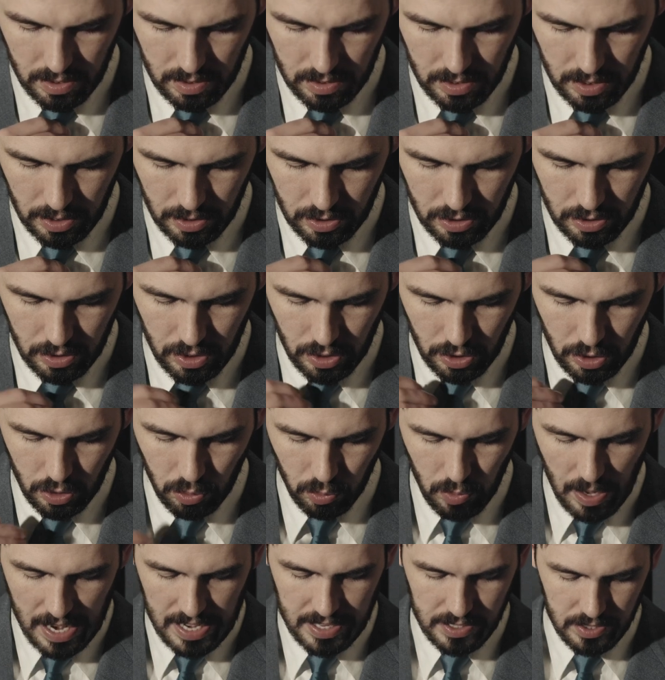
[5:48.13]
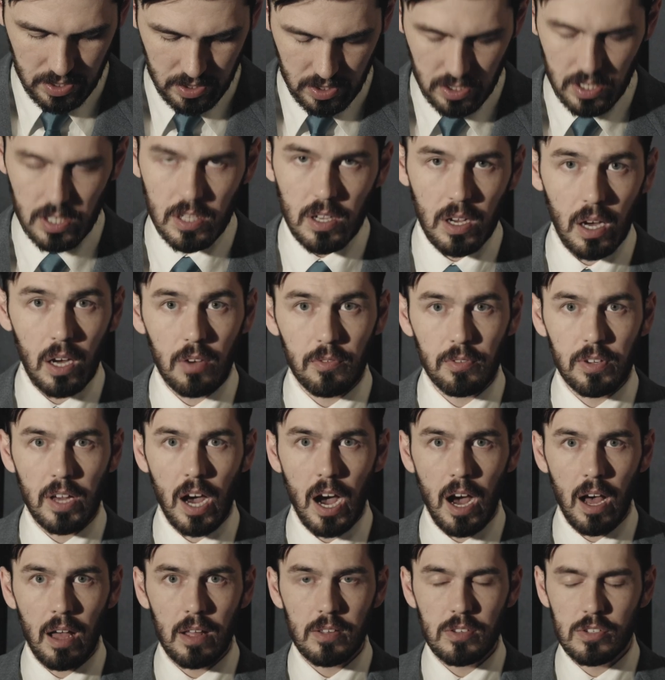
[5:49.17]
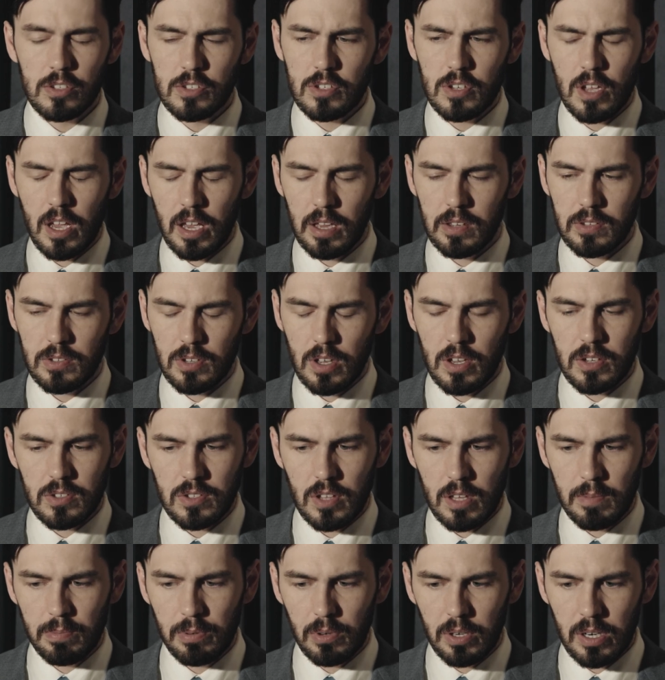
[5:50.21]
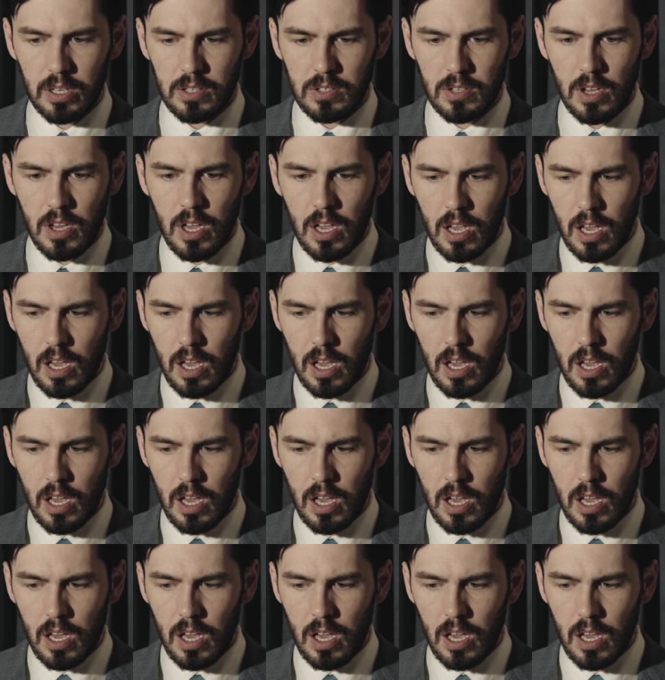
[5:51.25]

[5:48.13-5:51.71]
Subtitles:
the greatest of gods, as they put it,